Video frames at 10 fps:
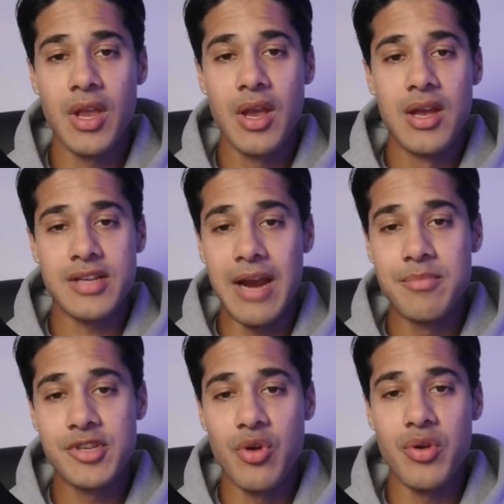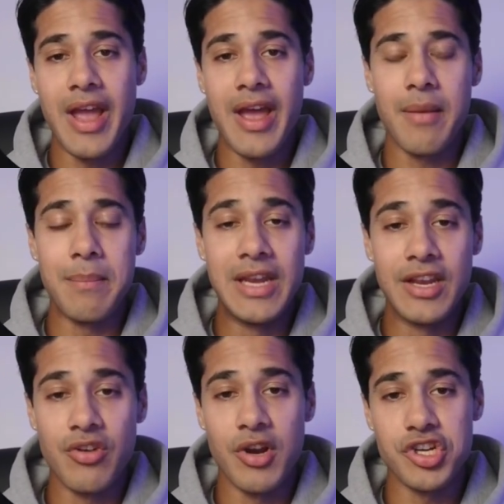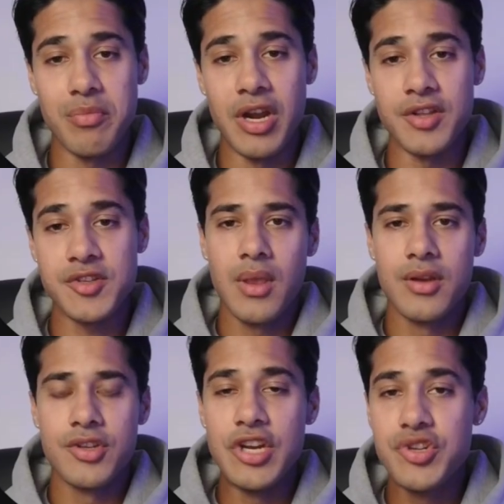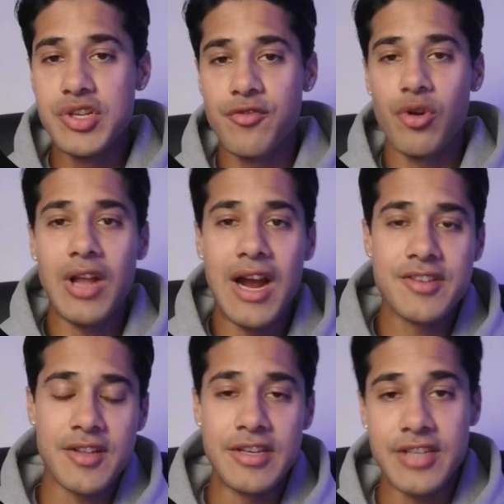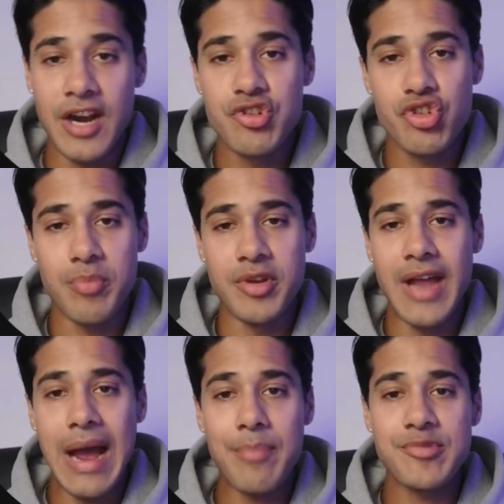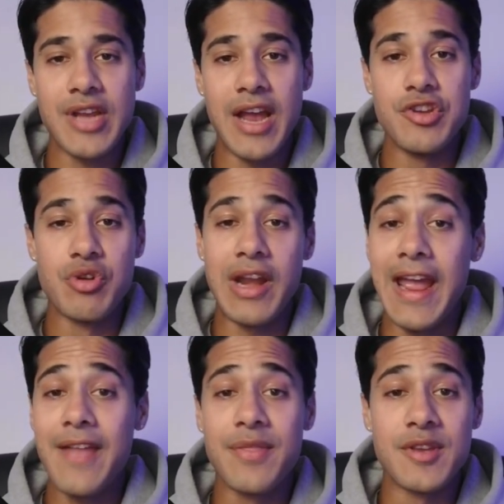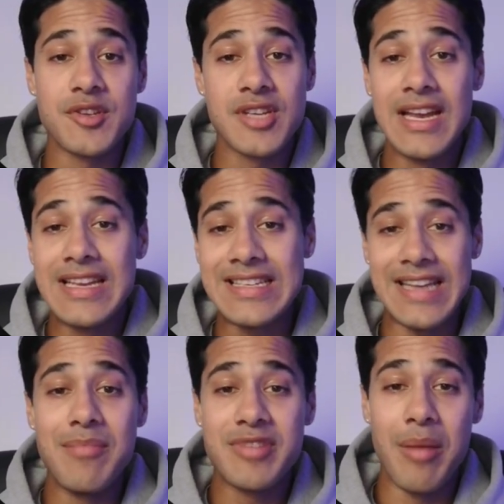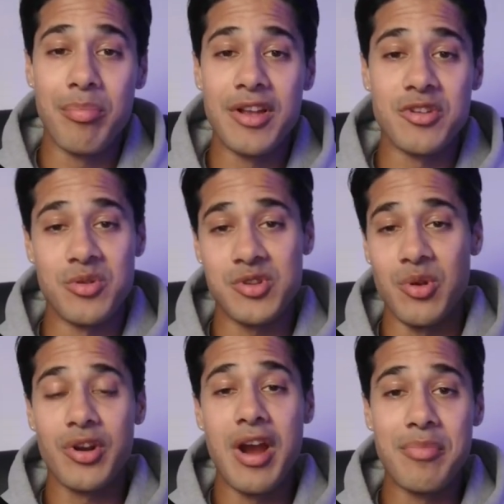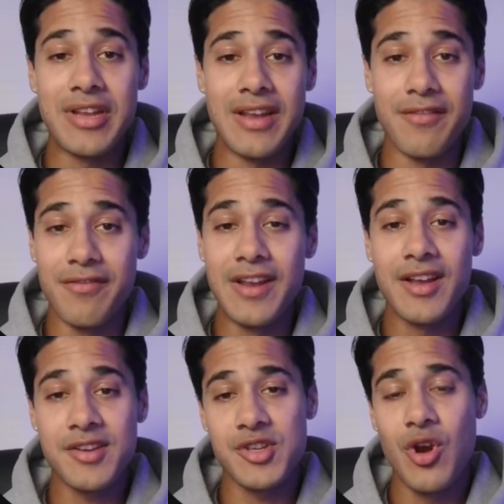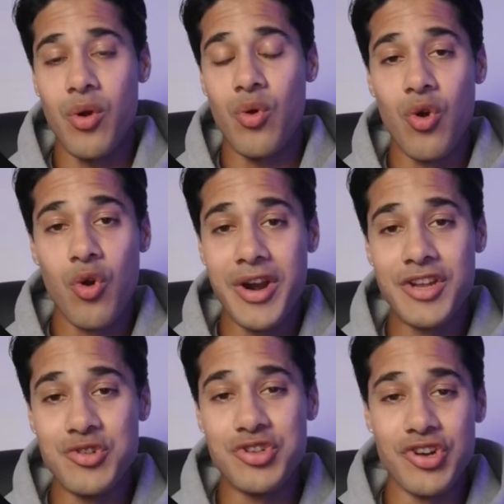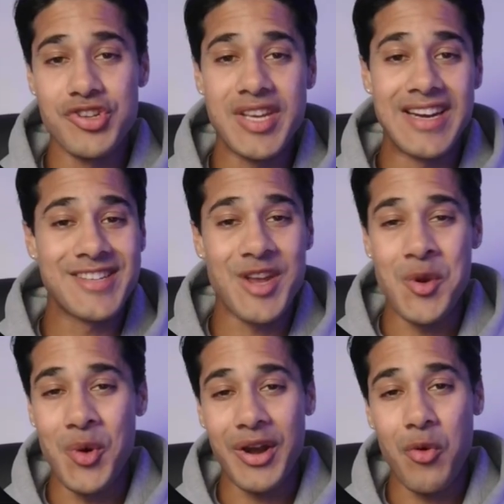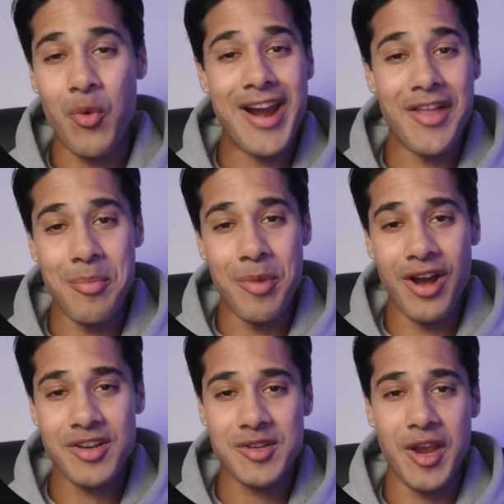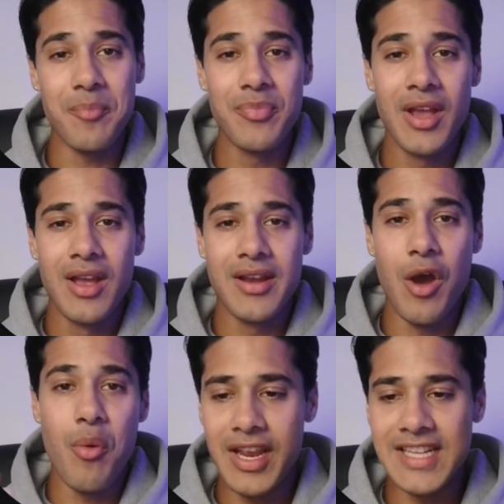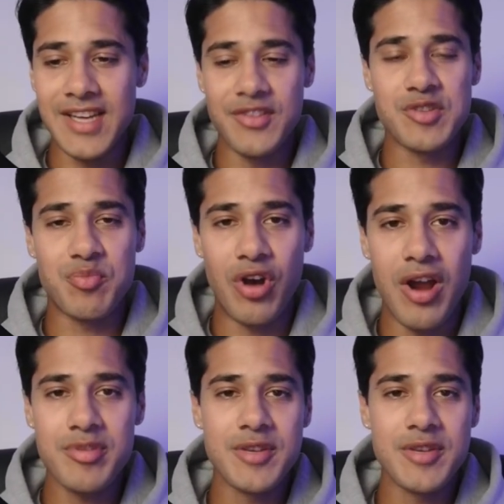time zone, and meeting duration minutes. Change these 4 lines and the entire script adapts, and you could hand this same template to a solar company in Phoenix or one in New Jersey, and it's gonna work right out the box, okay? Now, inside this prompt,